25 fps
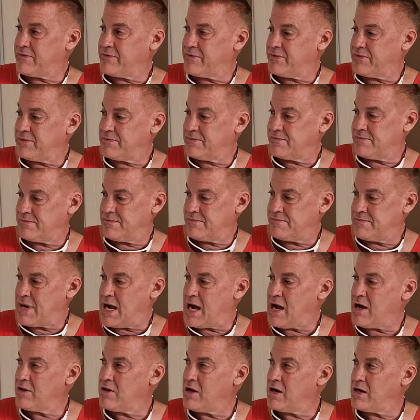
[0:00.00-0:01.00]
of
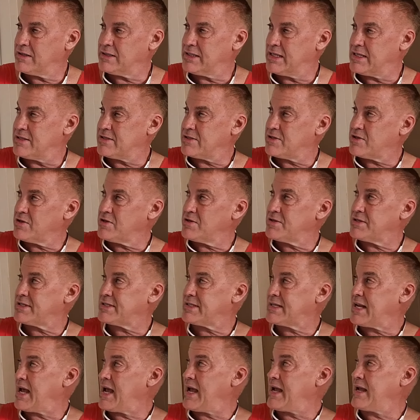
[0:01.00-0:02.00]
how long these
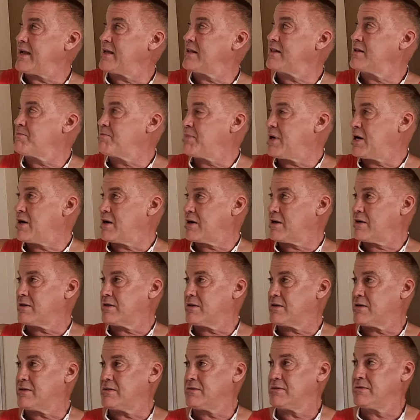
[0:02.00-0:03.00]
girls stay in the bar
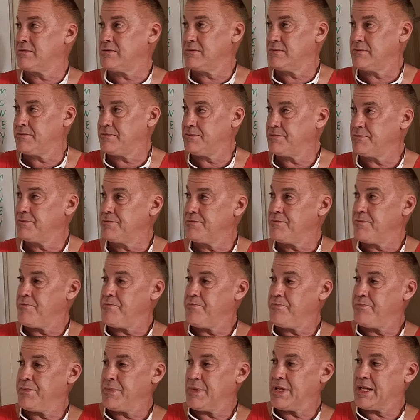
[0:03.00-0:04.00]
girl
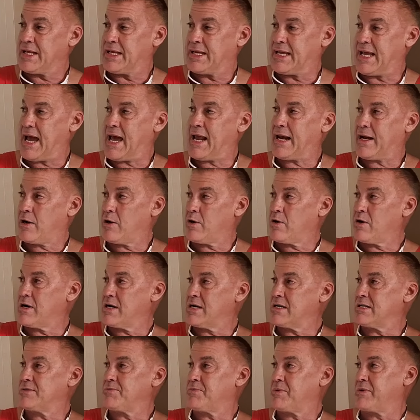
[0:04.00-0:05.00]

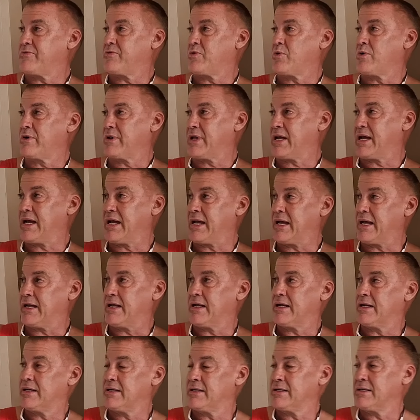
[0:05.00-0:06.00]
categories before
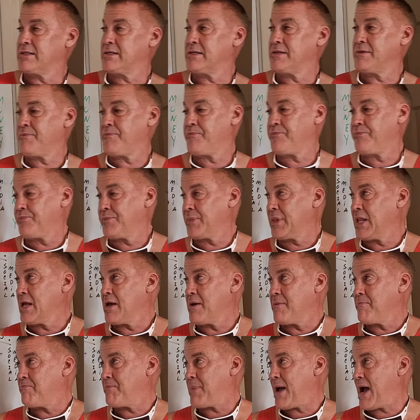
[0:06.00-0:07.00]
they
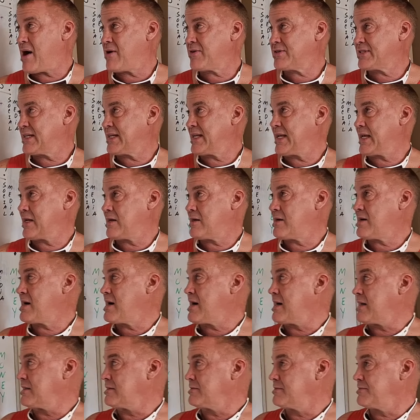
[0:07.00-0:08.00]
bounce and get
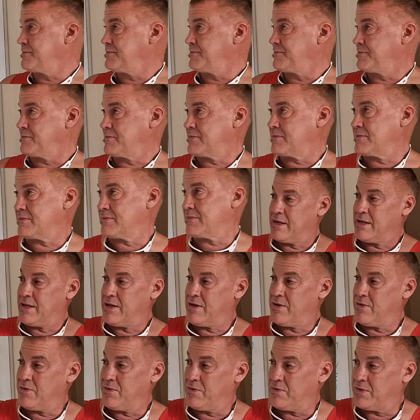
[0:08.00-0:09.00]
on.
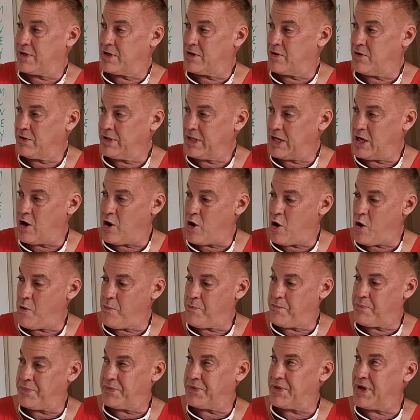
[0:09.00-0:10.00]
You can only
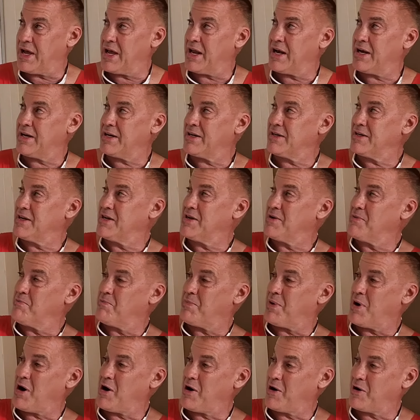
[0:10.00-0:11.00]
hope that
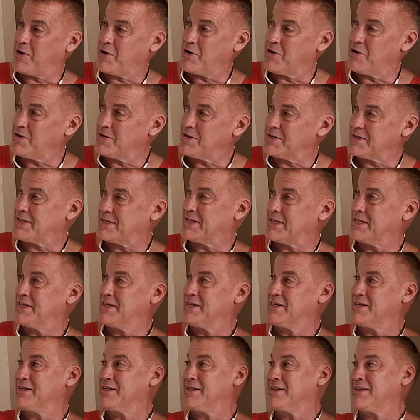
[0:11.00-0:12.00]
bar girls